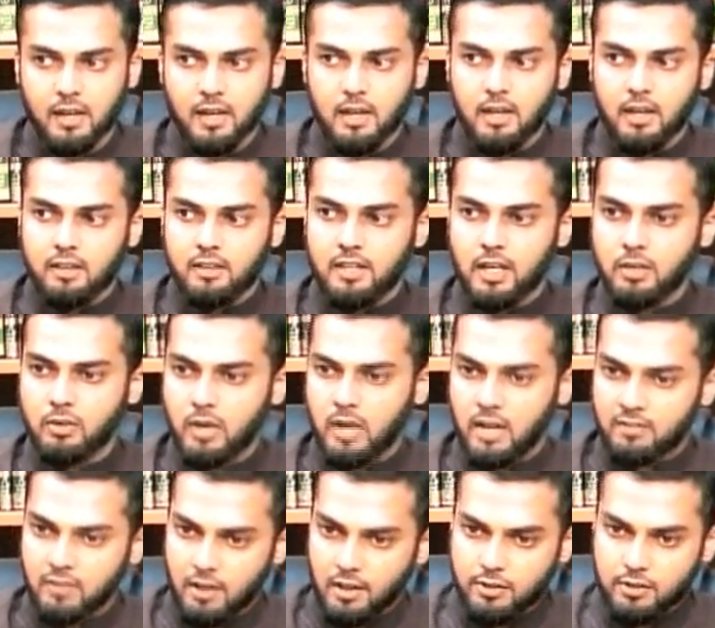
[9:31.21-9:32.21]
Then you have
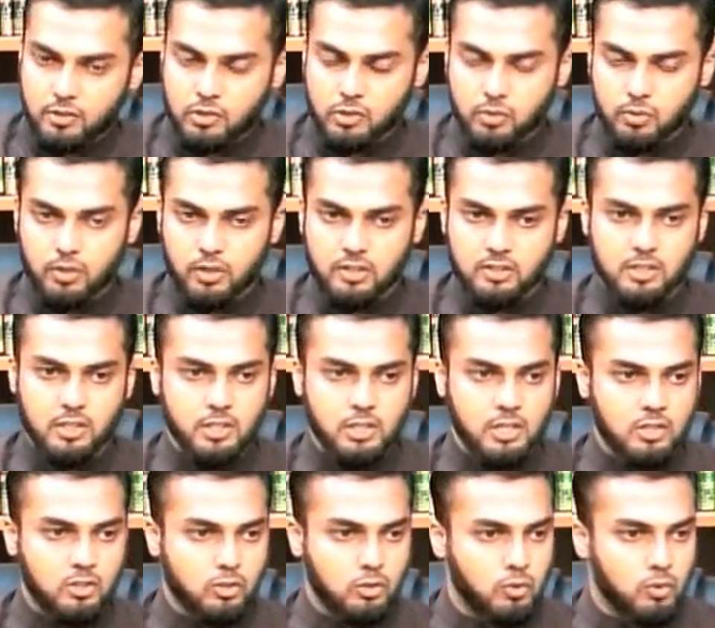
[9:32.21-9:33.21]
other surahs such as
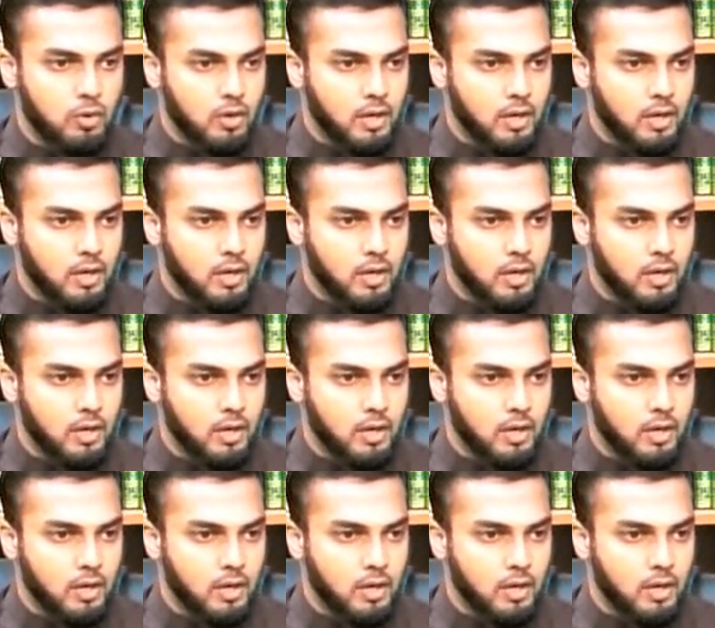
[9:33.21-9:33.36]
Surah